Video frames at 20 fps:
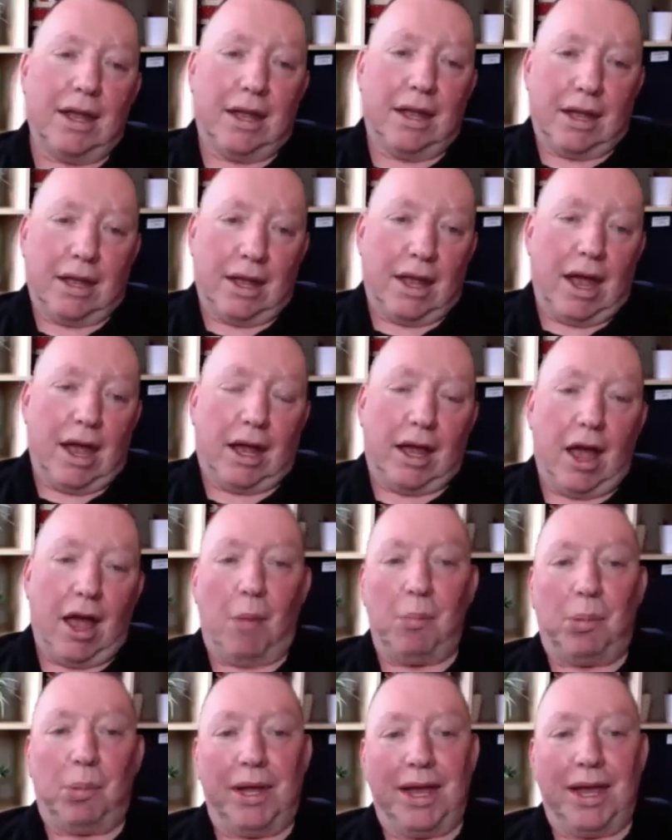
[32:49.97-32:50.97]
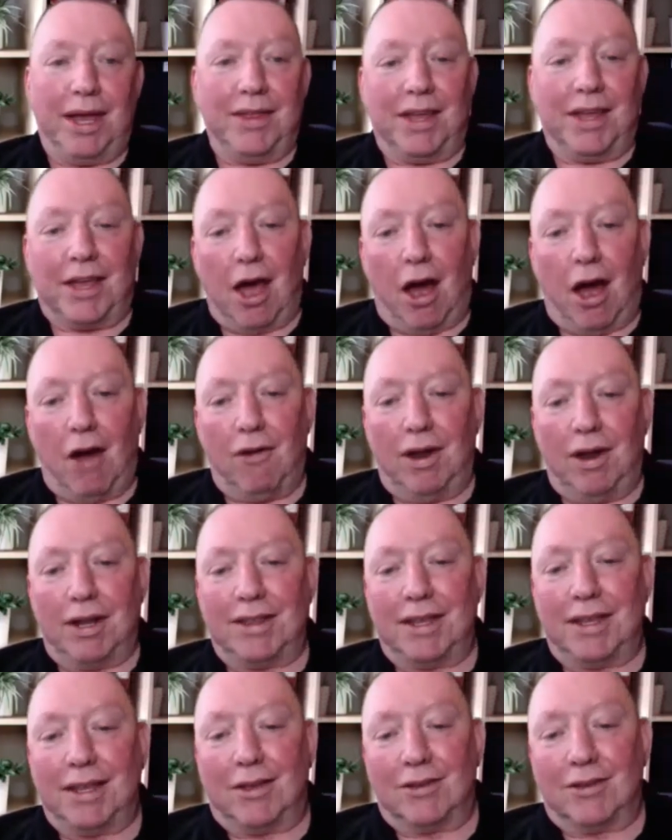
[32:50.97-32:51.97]
uh, I can't play it in the car or
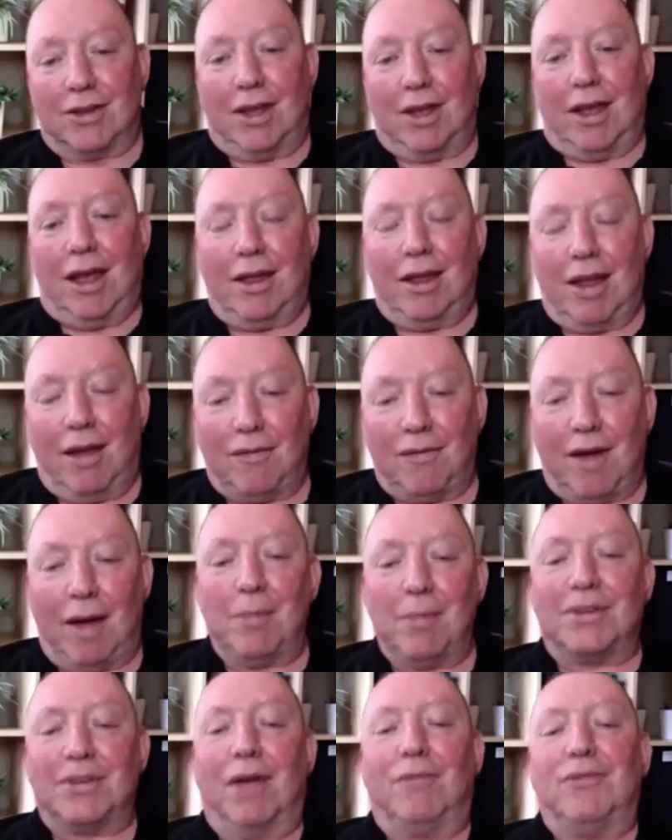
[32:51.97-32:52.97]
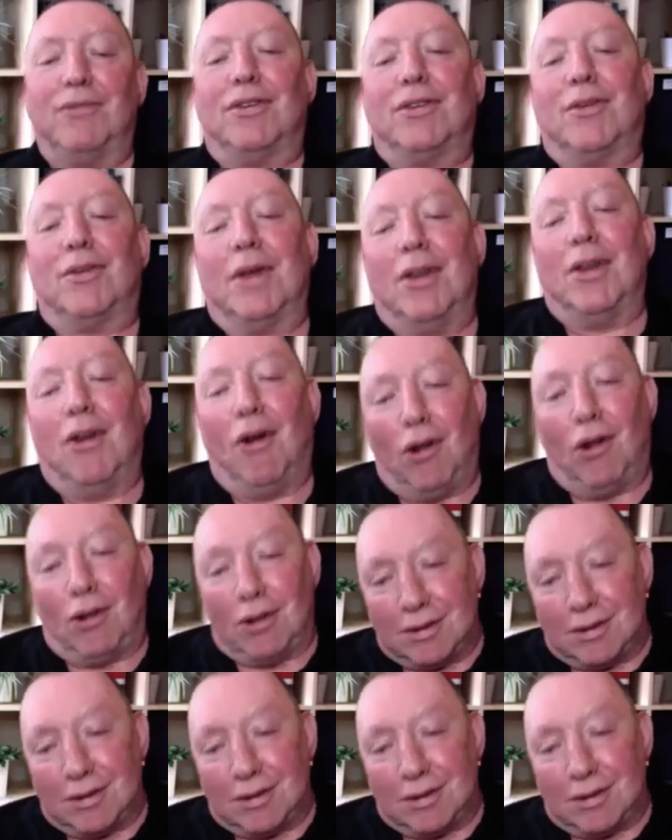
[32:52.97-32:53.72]
anything because I, I, find myself just going all